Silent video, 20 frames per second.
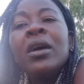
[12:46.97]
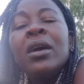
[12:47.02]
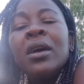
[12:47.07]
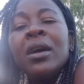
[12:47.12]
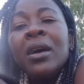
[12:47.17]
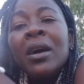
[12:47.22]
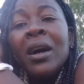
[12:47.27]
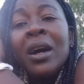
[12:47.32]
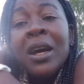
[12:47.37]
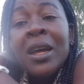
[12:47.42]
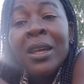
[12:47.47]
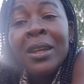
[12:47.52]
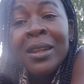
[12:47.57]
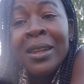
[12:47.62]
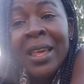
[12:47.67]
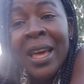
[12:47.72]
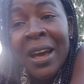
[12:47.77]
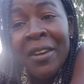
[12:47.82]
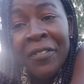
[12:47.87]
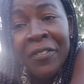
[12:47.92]
in
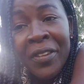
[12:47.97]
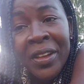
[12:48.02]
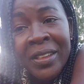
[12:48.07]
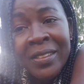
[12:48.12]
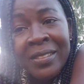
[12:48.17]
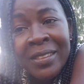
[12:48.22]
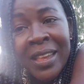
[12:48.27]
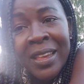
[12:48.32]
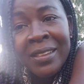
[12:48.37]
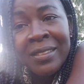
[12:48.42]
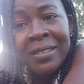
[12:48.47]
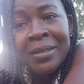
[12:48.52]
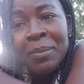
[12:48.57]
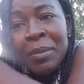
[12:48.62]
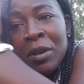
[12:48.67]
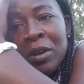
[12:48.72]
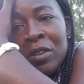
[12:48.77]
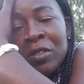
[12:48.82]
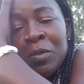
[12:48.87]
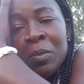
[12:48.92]
their faces,
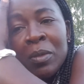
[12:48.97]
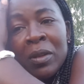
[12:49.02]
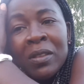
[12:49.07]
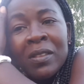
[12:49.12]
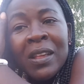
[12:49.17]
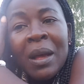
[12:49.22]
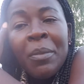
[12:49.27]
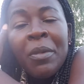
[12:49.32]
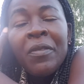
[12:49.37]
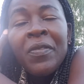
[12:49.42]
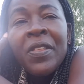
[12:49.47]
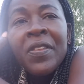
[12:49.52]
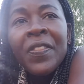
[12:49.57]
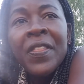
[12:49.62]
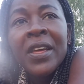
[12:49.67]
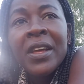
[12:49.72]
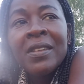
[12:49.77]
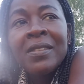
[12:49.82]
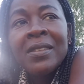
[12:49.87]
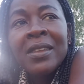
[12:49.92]
because some of the
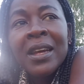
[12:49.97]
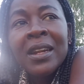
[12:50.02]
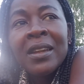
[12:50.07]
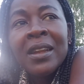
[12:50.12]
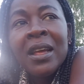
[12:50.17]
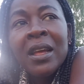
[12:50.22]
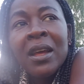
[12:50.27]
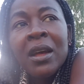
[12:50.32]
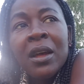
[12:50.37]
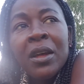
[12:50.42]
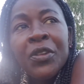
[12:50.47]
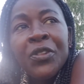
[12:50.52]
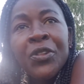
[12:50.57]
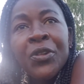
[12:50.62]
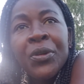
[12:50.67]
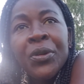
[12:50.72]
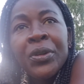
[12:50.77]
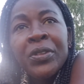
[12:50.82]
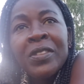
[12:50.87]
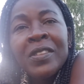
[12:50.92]
thing is that
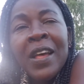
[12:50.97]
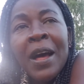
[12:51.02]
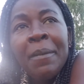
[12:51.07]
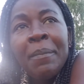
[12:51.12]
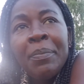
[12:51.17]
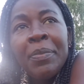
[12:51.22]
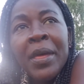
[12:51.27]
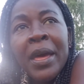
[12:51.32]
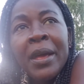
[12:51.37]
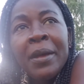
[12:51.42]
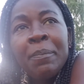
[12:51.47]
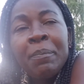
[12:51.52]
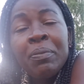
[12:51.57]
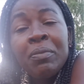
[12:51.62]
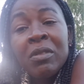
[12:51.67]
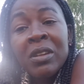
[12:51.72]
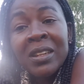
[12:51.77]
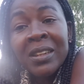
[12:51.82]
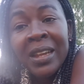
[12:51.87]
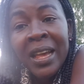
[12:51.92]
some they
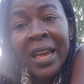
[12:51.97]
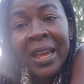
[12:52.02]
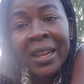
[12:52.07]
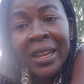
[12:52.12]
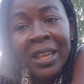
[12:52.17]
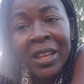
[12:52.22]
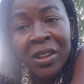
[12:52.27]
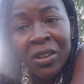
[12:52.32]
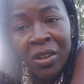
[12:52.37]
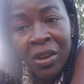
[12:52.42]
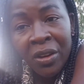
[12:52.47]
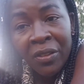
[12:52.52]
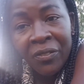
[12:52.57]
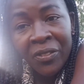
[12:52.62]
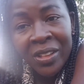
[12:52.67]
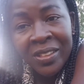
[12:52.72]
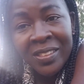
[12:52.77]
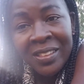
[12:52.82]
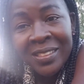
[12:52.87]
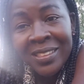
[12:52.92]
pretend in their
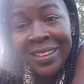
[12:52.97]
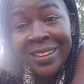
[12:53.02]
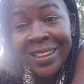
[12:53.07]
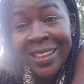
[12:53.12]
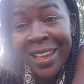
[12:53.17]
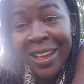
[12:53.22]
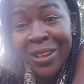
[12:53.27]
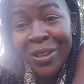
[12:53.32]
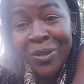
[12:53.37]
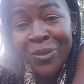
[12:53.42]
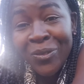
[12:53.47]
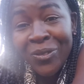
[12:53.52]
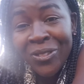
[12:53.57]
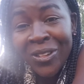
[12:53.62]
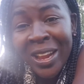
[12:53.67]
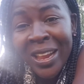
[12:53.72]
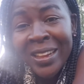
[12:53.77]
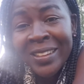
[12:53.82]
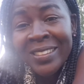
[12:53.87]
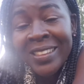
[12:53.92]
faces that they are your
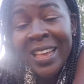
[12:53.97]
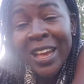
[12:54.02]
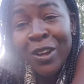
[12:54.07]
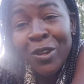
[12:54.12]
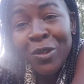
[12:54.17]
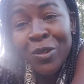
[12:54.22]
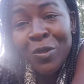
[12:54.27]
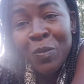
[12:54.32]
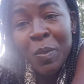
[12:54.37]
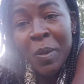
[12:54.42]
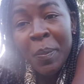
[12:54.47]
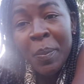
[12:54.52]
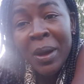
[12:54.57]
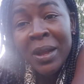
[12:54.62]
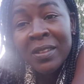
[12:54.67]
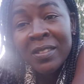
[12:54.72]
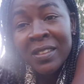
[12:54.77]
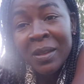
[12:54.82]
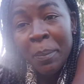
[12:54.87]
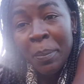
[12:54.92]
friends, they are good people
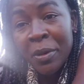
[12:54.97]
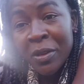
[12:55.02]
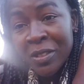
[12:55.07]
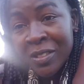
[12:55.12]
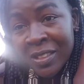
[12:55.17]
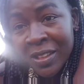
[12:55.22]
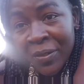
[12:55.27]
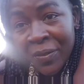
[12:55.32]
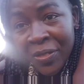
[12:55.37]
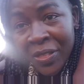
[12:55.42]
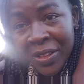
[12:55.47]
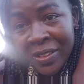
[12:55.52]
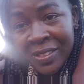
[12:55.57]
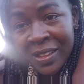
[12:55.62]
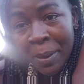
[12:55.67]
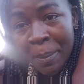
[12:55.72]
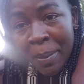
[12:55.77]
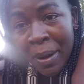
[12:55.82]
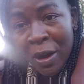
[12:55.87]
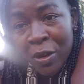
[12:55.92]
and say positive things
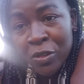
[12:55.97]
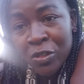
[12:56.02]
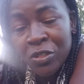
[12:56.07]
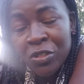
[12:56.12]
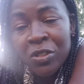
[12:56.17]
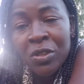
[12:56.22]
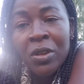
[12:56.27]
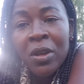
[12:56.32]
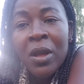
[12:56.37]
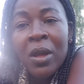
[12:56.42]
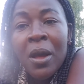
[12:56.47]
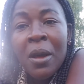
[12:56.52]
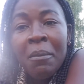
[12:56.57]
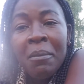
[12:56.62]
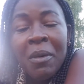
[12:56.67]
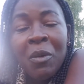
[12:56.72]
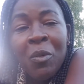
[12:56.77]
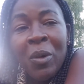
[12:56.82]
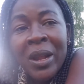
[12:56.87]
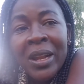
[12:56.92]
about you.
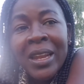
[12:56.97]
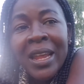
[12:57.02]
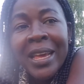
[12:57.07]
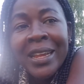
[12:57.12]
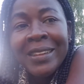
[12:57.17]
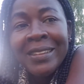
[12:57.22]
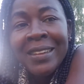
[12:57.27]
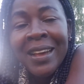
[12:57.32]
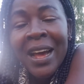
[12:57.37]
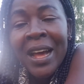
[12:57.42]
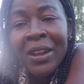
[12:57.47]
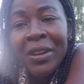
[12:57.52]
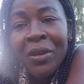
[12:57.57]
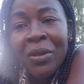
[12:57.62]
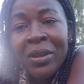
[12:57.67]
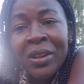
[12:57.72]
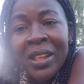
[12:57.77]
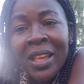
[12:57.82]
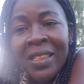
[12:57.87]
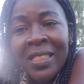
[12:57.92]
But when they turn
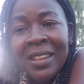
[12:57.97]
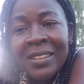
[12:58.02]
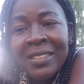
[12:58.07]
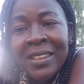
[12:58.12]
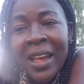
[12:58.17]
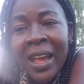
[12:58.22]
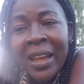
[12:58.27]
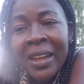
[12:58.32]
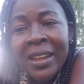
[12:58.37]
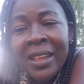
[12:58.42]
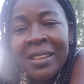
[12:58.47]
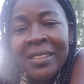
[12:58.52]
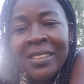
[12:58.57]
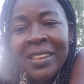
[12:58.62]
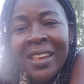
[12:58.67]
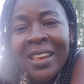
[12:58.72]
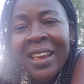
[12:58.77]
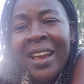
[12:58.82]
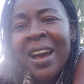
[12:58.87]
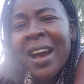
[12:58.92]
on the other side, they
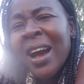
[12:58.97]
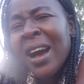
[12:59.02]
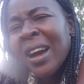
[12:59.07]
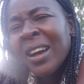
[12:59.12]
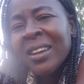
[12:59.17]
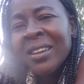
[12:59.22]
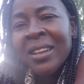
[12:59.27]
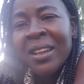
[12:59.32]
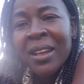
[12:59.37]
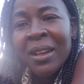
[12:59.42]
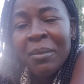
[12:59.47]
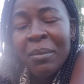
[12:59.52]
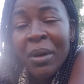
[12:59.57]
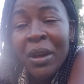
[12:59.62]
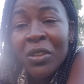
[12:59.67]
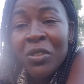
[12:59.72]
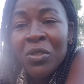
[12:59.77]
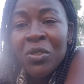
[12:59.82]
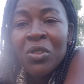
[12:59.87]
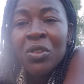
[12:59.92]
say, yeah,
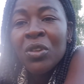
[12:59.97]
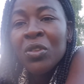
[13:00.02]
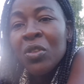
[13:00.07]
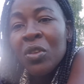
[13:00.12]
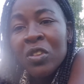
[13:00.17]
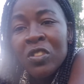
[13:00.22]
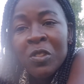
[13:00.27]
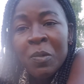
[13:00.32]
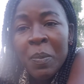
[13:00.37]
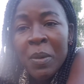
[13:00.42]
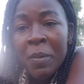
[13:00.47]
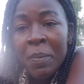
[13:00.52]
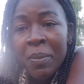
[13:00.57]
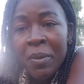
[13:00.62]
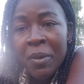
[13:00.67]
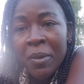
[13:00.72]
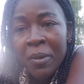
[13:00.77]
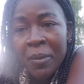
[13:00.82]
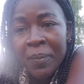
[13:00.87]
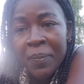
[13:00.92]
but you know those
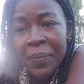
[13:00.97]
people.